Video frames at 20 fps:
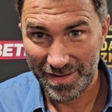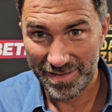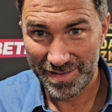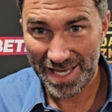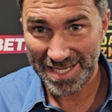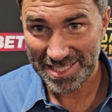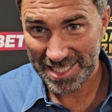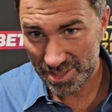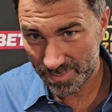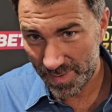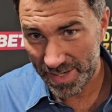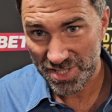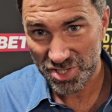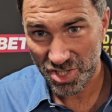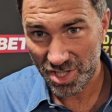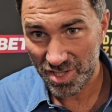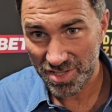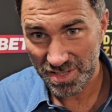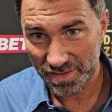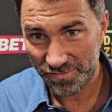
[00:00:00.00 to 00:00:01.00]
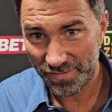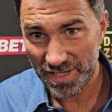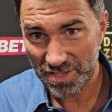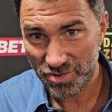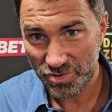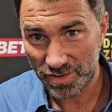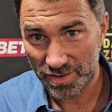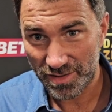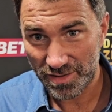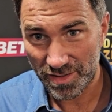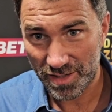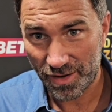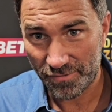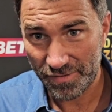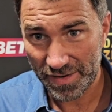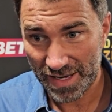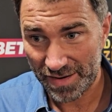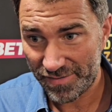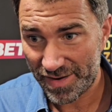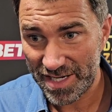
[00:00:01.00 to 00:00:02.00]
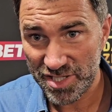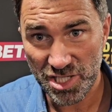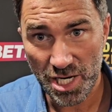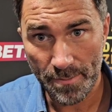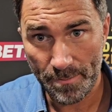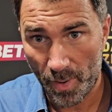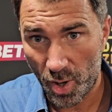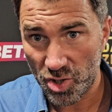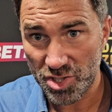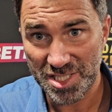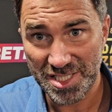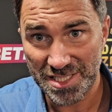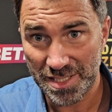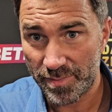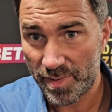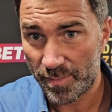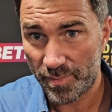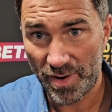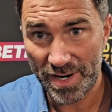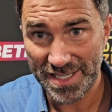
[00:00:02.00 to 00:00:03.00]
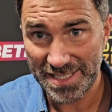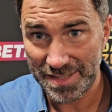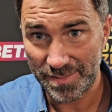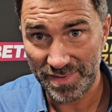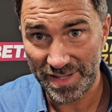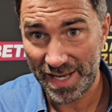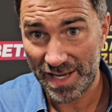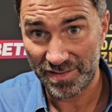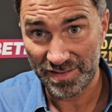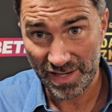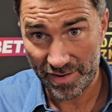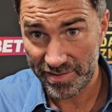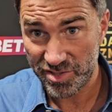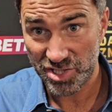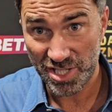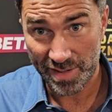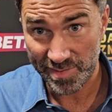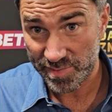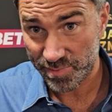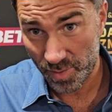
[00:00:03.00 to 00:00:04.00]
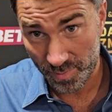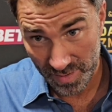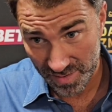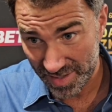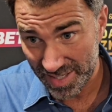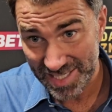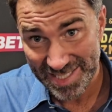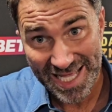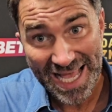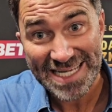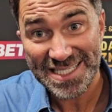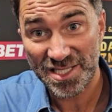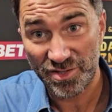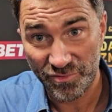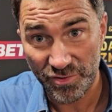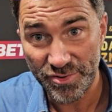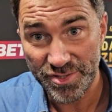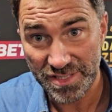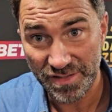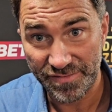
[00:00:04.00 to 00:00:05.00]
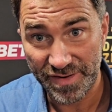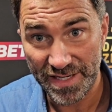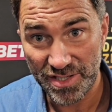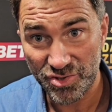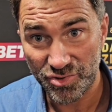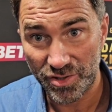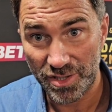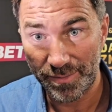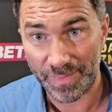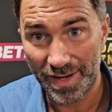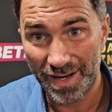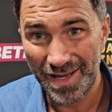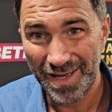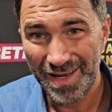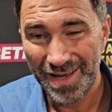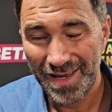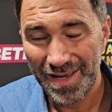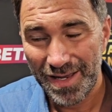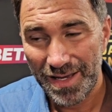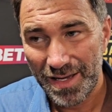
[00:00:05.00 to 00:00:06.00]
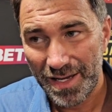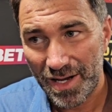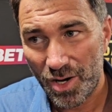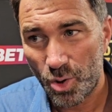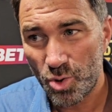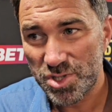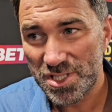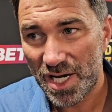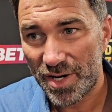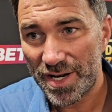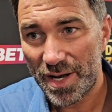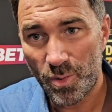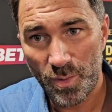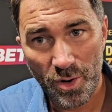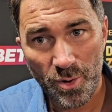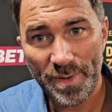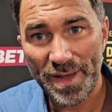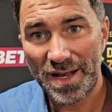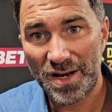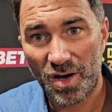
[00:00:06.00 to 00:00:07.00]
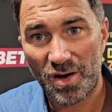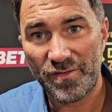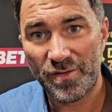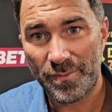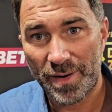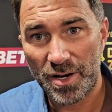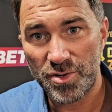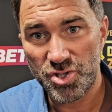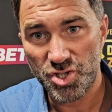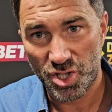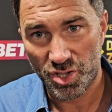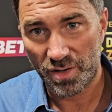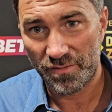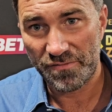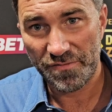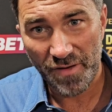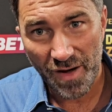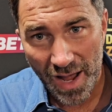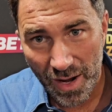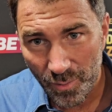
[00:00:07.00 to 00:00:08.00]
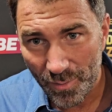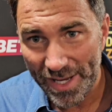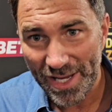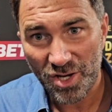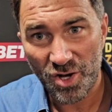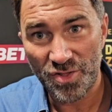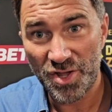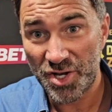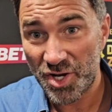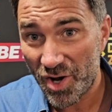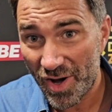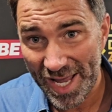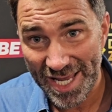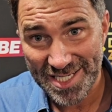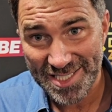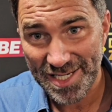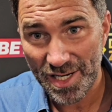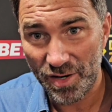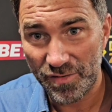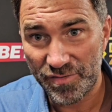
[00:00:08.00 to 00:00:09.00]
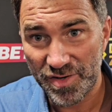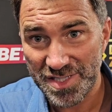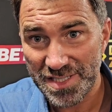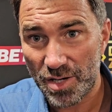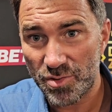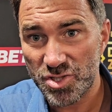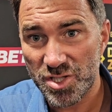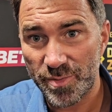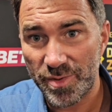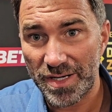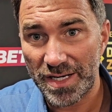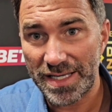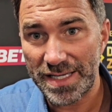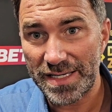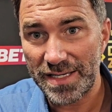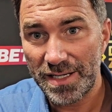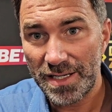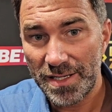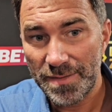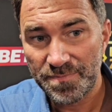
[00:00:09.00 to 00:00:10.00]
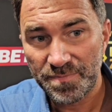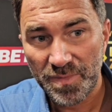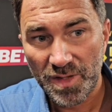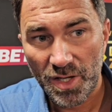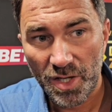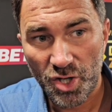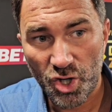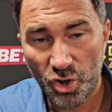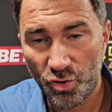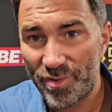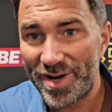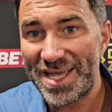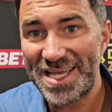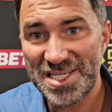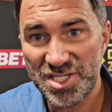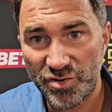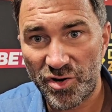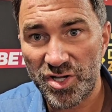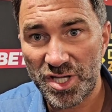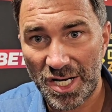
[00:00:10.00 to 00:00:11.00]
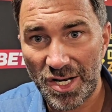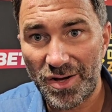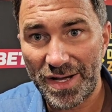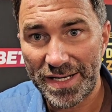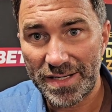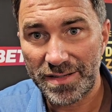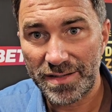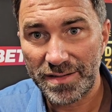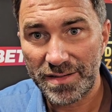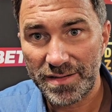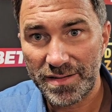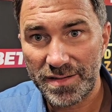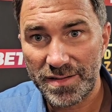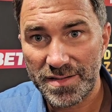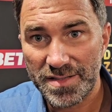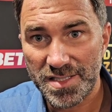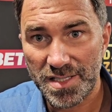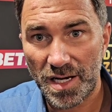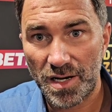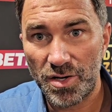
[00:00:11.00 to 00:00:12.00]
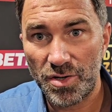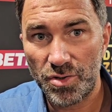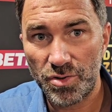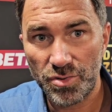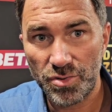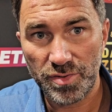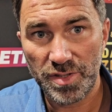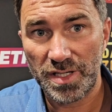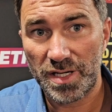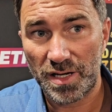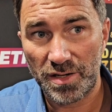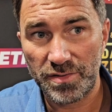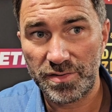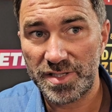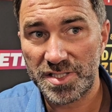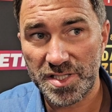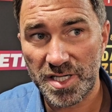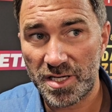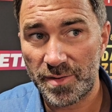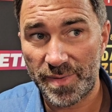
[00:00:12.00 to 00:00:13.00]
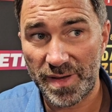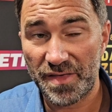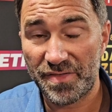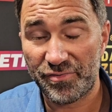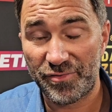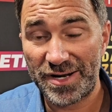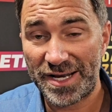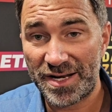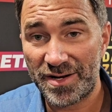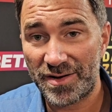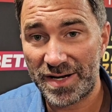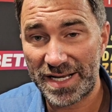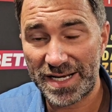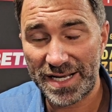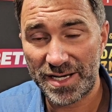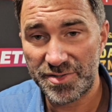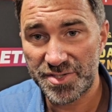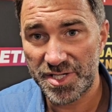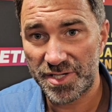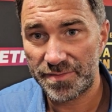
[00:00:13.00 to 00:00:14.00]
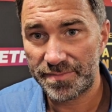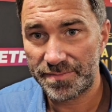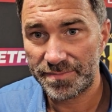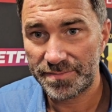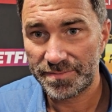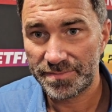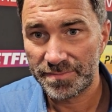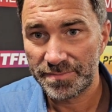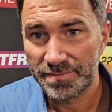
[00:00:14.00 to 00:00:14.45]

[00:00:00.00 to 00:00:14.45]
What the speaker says: That's his best chance of victory. And I think if AJ boxes him and breaks him down, Derek James probably thinks that's the route to victory. But also there will be a lot of emotion on fight week, on the night itself, because ultimately careers are on the line. So, know, it's going to be a thrilling night at the O2.